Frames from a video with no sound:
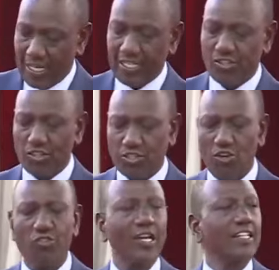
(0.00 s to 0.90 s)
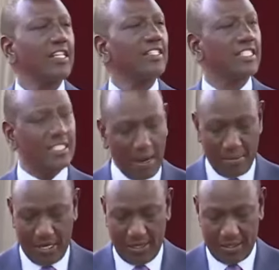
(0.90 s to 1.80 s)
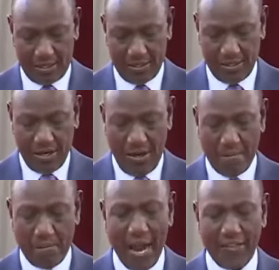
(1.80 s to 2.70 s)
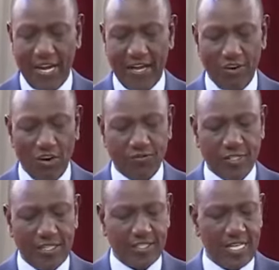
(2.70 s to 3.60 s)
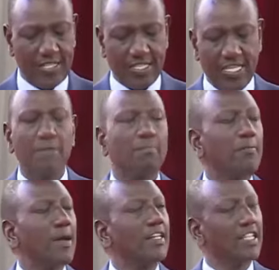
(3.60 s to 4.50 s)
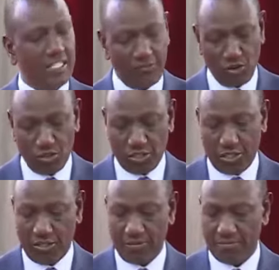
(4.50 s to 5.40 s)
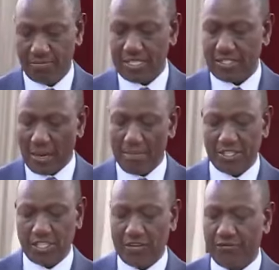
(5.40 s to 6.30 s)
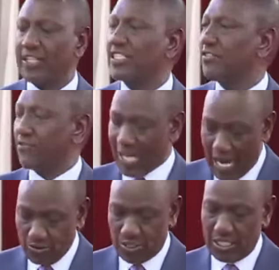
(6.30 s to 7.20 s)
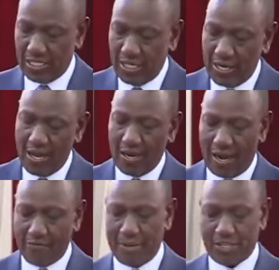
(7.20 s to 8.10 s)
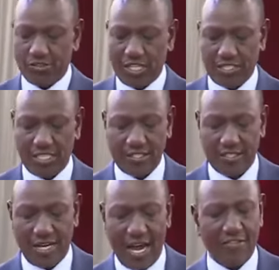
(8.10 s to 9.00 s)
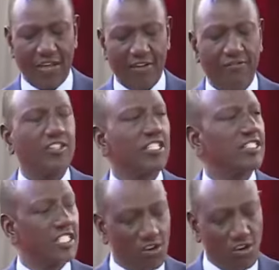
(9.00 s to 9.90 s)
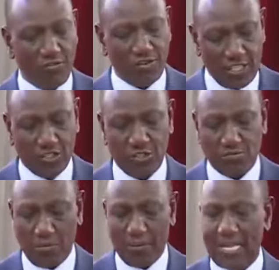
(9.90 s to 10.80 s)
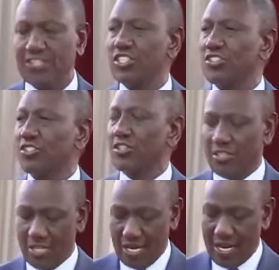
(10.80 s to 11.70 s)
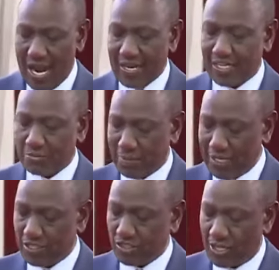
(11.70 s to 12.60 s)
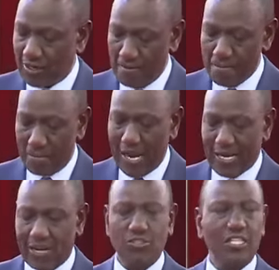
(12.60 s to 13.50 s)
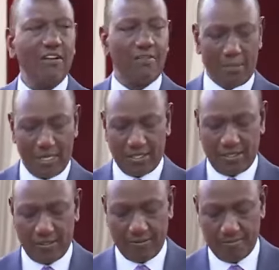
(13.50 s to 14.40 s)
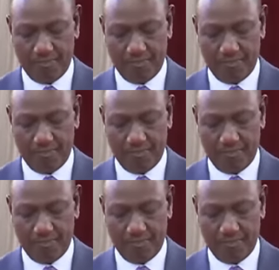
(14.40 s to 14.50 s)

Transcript: It is also greatly determined by the level of success in implementing devolution, establishing effective county government structures, and the efficiency of resource mobilization and expenditure by county governments.